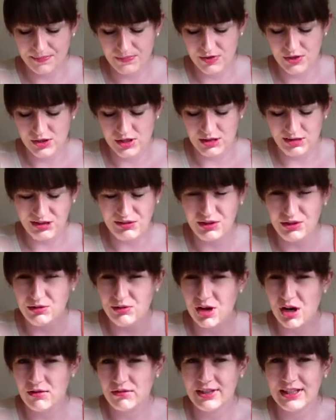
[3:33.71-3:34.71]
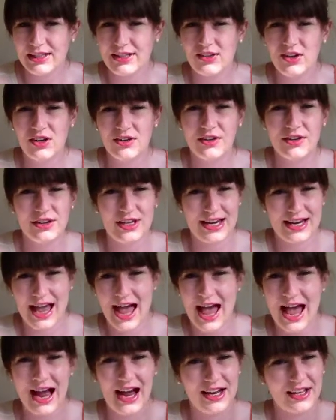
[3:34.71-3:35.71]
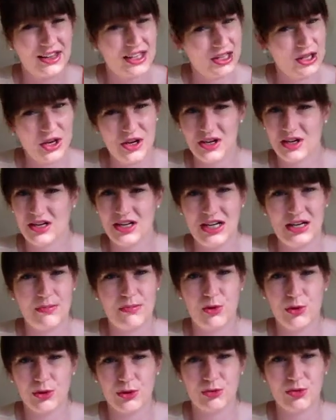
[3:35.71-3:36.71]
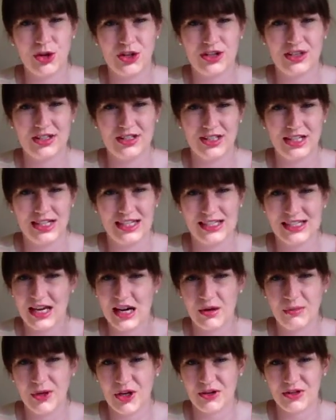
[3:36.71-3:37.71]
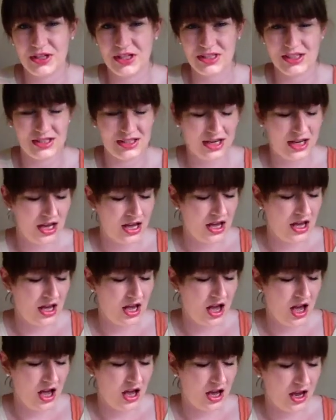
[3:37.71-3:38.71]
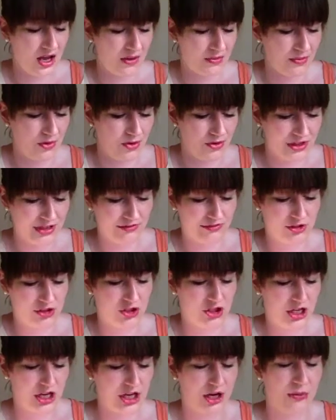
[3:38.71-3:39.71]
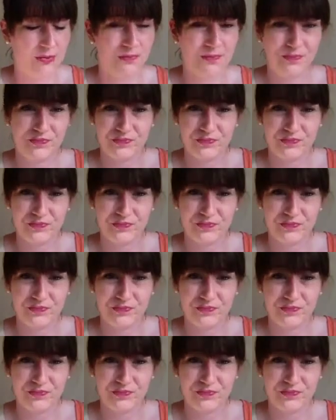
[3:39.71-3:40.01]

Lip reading: So if you've got really long thick hair, I think you're going to need more than one than these, I'll be honest, or even 2.